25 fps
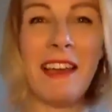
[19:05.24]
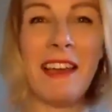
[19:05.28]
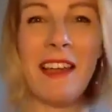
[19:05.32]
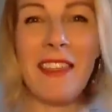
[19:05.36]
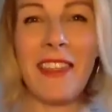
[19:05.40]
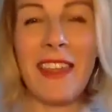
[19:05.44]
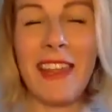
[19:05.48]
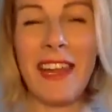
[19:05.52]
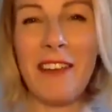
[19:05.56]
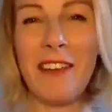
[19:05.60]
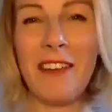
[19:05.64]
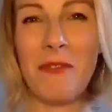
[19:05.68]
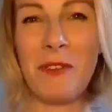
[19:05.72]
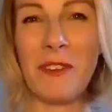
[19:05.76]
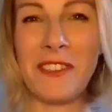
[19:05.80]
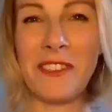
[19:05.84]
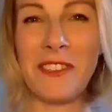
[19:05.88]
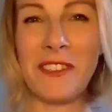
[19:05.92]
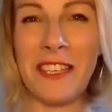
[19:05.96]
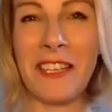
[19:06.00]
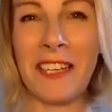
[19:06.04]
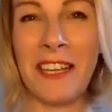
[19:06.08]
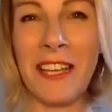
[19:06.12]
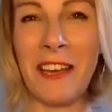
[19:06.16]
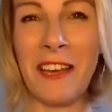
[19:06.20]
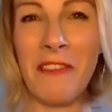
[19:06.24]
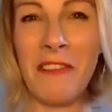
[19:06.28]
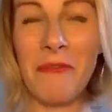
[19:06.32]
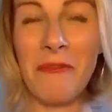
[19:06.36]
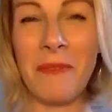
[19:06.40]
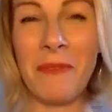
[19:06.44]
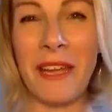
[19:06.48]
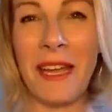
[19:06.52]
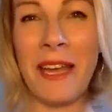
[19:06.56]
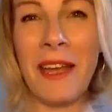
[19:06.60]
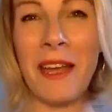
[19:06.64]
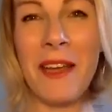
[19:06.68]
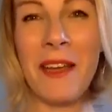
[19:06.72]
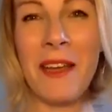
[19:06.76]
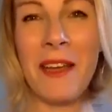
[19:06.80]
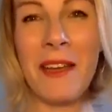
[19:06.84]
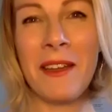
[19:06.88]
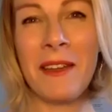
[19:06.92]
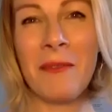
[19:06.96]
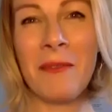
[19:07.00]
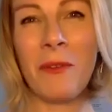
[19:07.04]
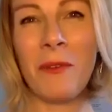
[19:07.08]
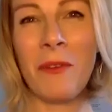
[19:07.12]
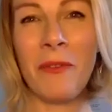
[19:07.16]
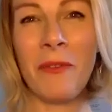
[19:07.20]
then everyone's going to love me.
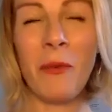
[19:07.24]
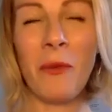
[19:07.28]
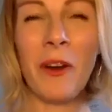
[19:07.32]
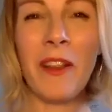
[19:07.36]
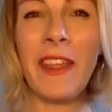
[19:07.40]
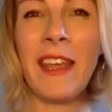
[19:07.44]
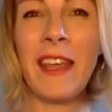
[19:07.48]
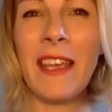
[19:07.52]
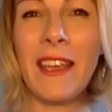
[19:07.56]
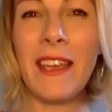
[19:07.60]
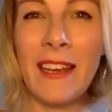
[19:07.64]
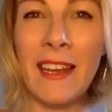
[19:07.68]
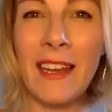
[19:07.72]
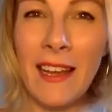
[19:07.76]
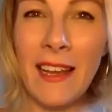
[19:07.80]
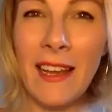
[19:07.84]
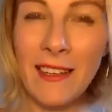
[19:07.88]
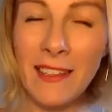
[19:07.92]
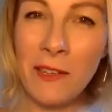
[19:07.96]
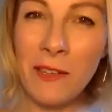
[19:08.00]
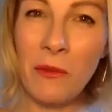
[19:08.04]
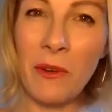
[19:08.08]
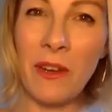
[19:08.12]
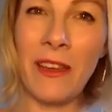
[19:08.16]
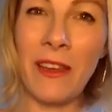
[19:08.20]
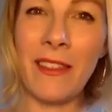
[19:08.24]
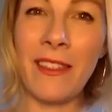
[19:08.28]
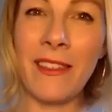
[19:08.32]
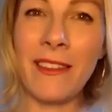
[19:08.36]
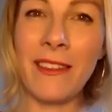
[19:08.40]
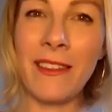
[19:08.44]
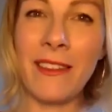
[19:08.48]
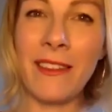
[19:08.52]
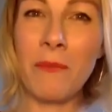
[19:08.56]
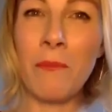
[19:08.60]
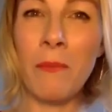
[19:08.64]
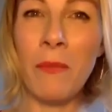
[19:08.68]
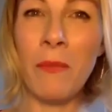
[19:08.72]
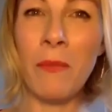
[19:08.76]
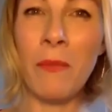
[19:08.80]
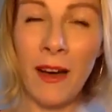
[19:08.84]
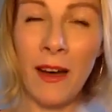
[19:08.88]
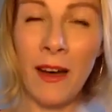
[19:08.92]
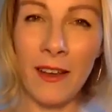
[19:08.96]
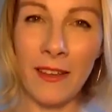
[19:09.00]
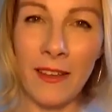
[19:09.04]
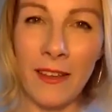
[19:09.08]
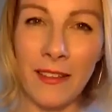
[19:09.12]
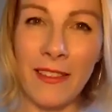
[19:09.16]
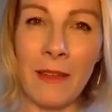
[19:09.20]
Well, what are they connecting with? This
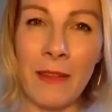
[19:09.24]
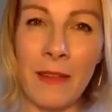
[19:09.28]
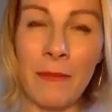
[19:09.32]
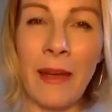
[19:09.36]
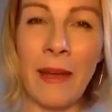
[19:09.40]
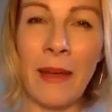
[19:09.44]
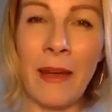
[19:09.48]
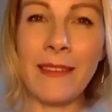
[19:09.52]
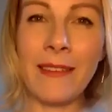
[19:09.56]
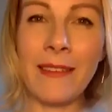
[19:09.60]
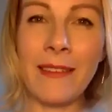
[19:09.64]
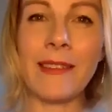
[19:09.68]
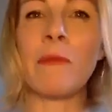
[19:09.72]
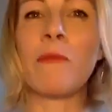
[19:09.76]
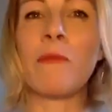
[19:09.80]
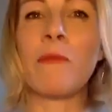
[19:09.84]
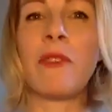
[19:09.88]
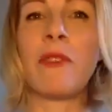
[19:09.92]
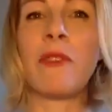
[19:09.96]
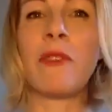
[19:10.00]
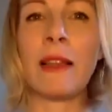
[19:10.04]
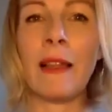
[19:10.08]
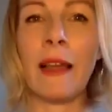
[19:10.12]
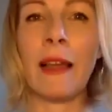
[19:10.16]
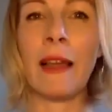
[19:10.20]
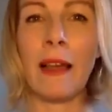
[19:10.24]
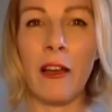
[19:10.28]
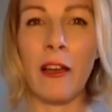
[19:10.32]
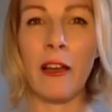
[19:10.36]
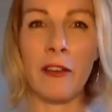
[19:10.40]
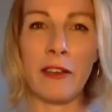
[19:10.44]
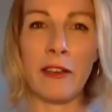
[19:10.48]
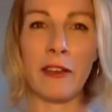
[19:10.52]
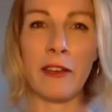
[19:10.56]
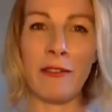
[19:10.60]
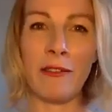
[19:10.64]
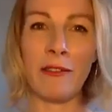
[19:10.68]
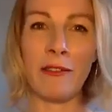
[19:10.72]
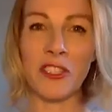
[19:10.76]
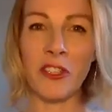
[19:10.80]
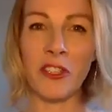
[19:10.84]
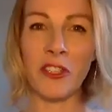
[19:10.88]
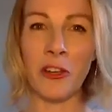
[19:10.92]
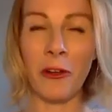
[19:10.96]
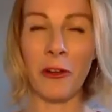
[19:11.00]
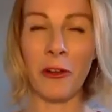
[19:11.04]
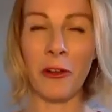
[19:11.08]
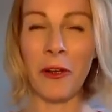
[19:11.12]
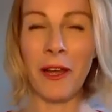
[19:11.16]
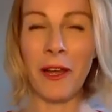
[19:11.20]
mask that makes them feel like I could never
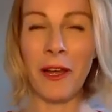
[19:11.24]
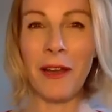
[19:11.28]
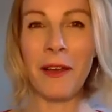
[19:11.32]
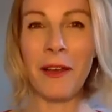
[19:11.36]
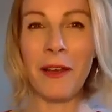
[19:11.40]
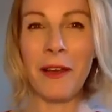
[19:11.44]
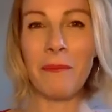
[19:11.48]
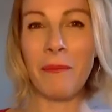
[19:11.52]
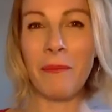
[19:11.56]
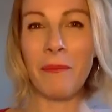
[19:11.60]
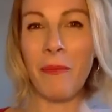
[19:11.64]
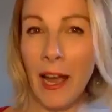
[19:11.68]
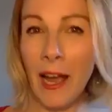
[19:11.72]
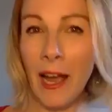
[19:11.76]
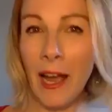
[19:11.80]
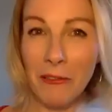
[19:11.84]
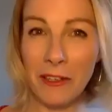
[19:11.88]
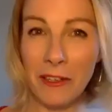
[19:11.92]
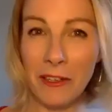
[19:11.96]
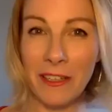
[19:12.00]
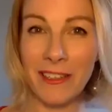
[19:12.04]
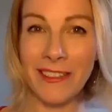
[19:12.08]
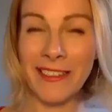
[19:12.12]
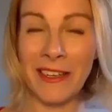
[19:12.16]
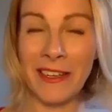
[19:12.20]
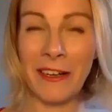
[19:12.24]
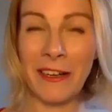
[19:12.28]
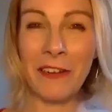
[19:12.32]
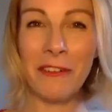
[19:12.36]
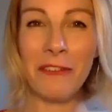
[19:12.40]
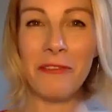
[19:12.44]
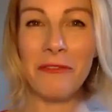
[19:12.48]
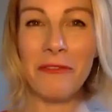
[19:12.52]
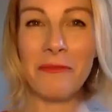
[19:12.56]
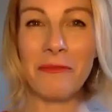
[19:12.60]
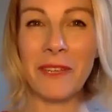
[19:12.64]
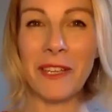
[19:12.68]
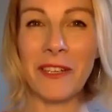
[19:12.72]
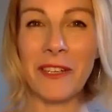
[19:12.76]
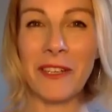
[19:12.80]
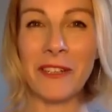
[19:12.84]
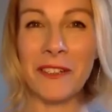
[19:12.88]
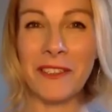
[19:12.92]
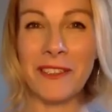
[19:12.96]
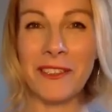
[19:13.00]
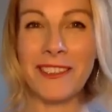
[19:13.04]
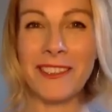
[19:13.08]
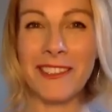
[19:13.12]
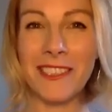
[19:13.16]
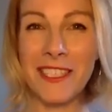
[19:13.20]
show my real self
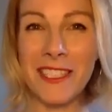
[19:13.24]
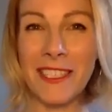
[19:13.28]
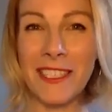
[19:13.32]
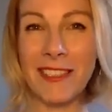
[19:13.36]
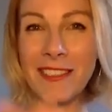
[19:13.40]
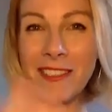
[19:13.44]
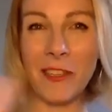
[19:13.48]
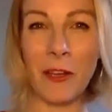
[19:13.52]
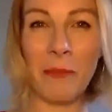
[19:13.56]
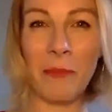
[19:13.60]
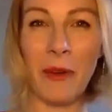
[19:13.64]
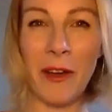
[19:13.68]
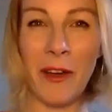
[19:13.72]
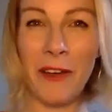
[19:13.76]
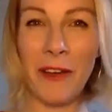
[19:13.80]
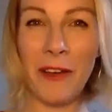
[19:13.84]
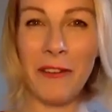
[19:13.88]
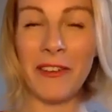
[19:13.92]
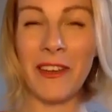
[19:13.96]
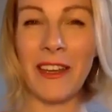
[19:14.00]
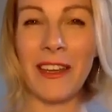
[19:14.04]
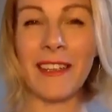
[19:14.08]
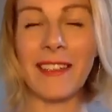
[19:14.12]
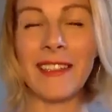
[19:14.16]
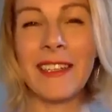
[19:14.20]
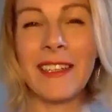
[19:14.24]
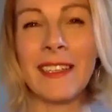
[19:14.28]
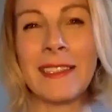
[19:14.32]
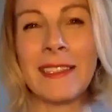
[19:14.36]
because she's so perfect.